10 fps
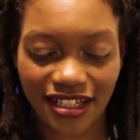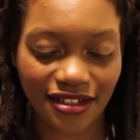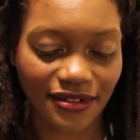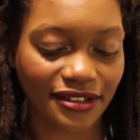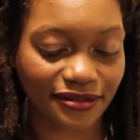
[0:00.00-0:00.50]

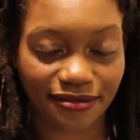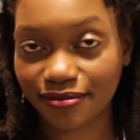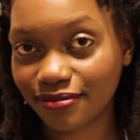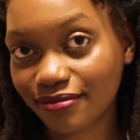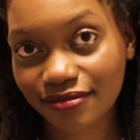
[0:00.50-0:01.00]
Anyway,
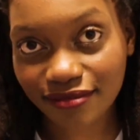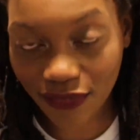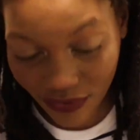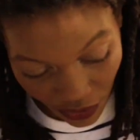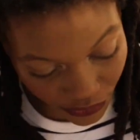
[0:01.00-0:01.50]

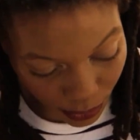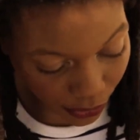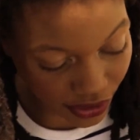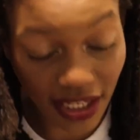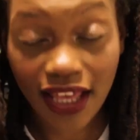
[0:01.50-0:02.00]
off the
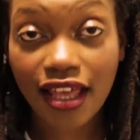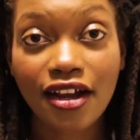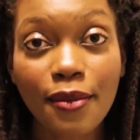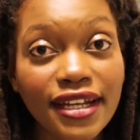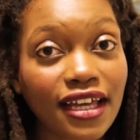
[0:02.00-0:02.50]
point.
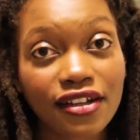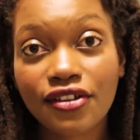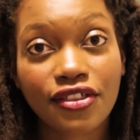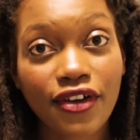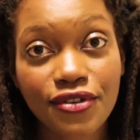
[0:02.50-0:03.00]
Comment down
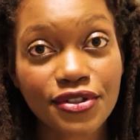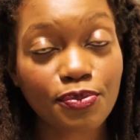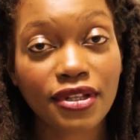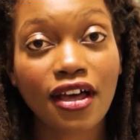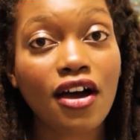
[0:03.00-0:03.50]
your thoughts
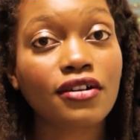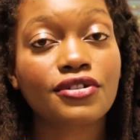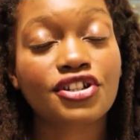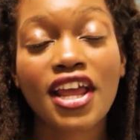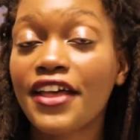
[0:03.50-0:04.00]
below.
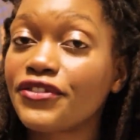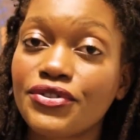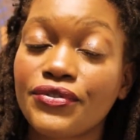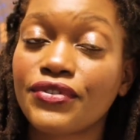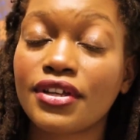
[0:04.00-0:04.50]
Share
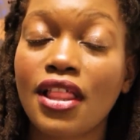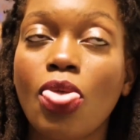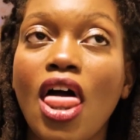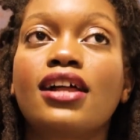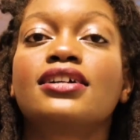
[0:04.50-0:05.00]
the
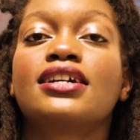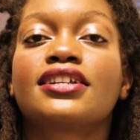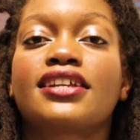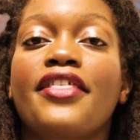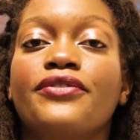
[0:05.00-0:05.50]

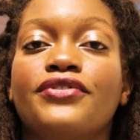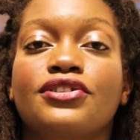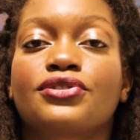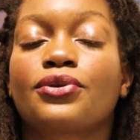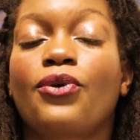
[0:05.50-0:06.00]

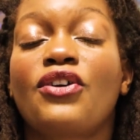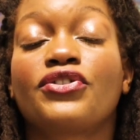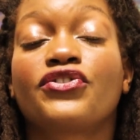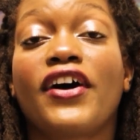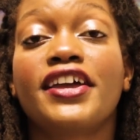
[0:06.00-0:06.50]
video to whoever
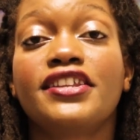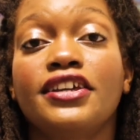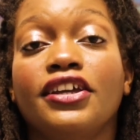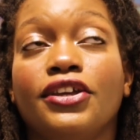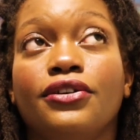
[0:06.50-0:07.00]
will find
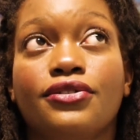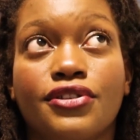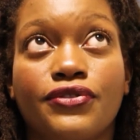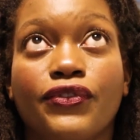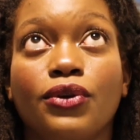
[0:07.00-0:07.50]
it
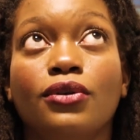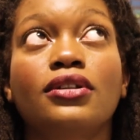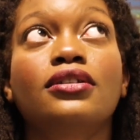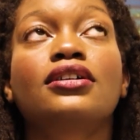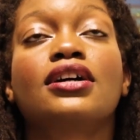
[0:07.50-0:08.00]

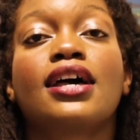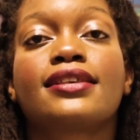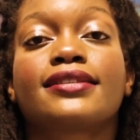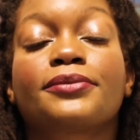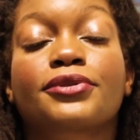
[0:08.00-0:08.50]
useful.
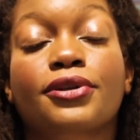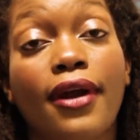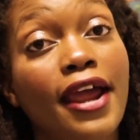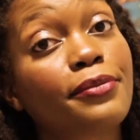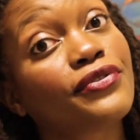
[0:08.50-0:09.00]

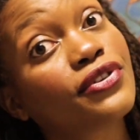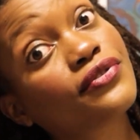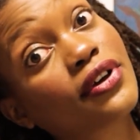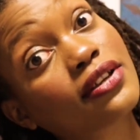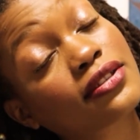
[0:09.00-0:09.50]
Subscribe if
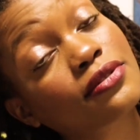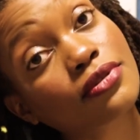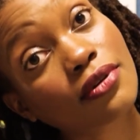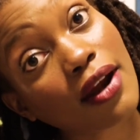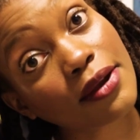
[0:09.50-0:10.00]
you've not
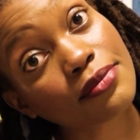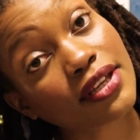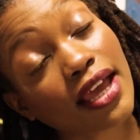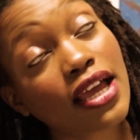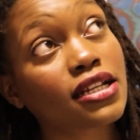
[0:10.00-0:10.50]
subscribed
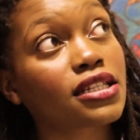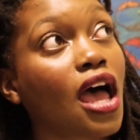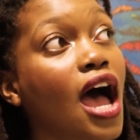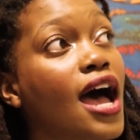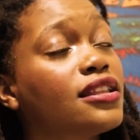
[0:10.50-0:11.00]
yet.
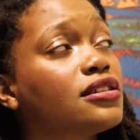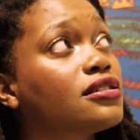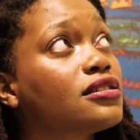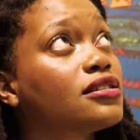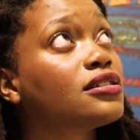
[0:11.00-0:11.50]

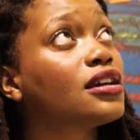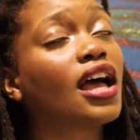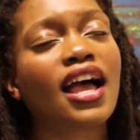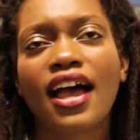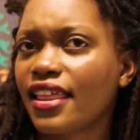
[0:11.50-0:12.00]
And
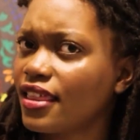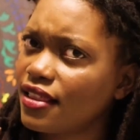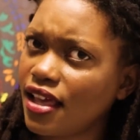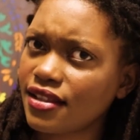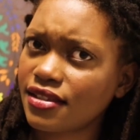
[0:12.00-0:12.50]
I
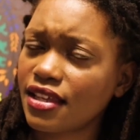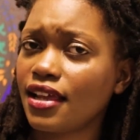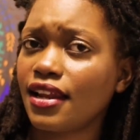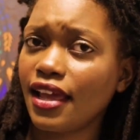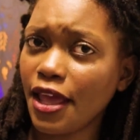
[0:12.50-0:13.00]
think that's
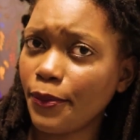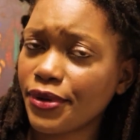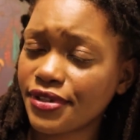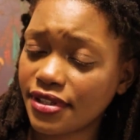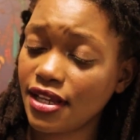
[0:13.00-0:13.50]
it. It
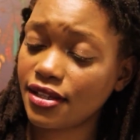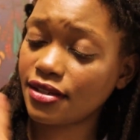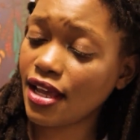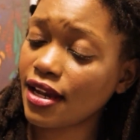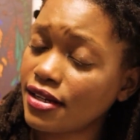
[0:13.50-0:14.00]
per se,
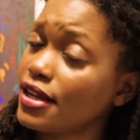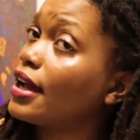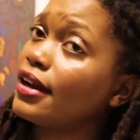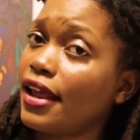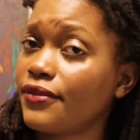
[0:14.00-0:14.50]
suck
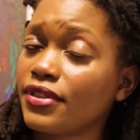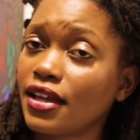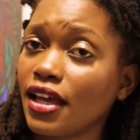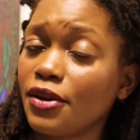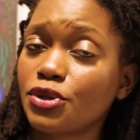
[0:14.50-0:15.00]
dick, and
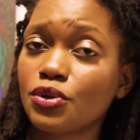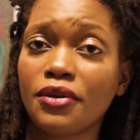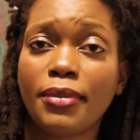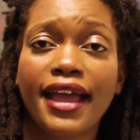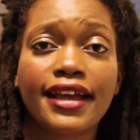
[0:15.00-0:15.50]
everything in
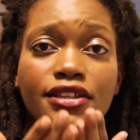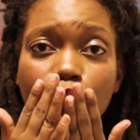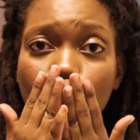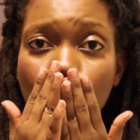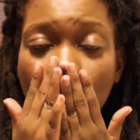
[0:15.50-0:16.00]
between. Bye,
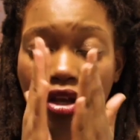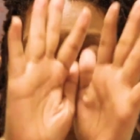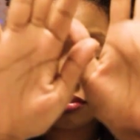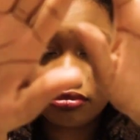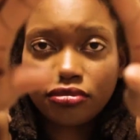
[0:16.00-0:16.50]
guys.
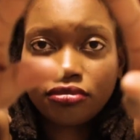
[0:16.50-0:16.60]
Mwah.